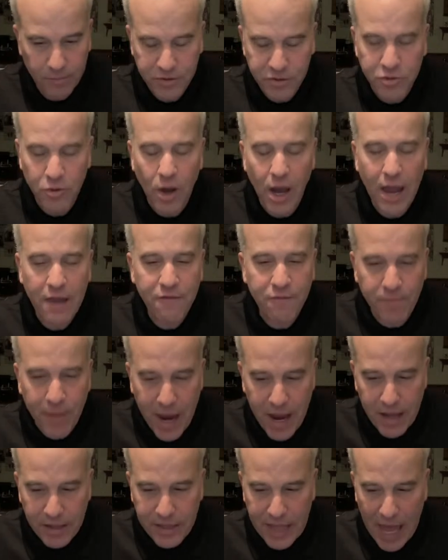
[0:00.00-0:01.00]
So I've
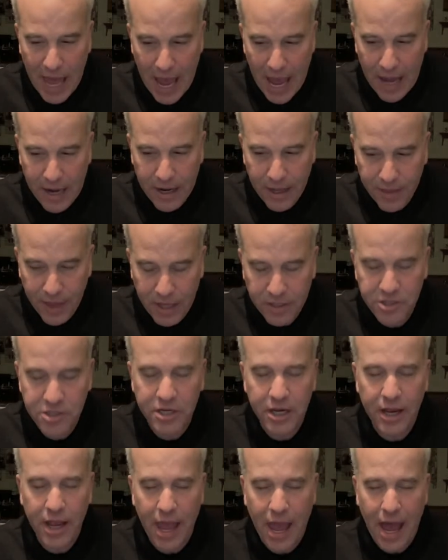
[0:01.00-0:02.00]
made that, and then
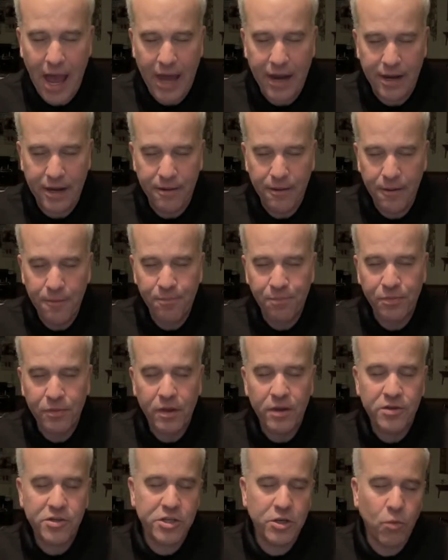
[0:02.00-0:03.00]
she
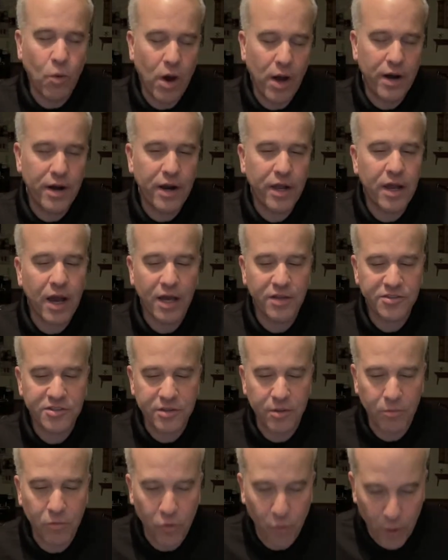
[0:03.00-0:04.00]
wanted a
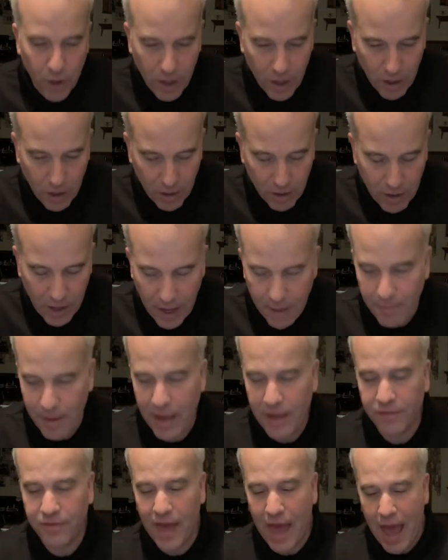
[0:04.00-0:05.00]
custom grill. I
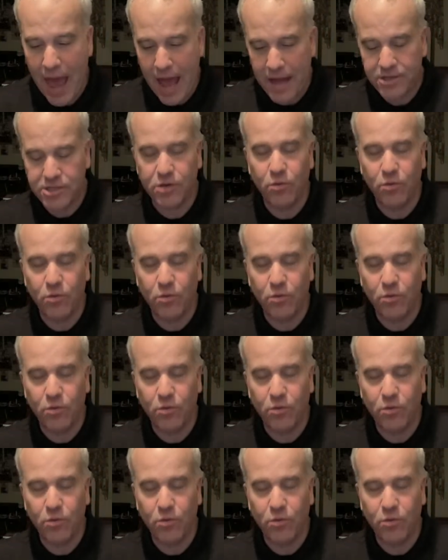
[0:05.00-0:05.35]
made that.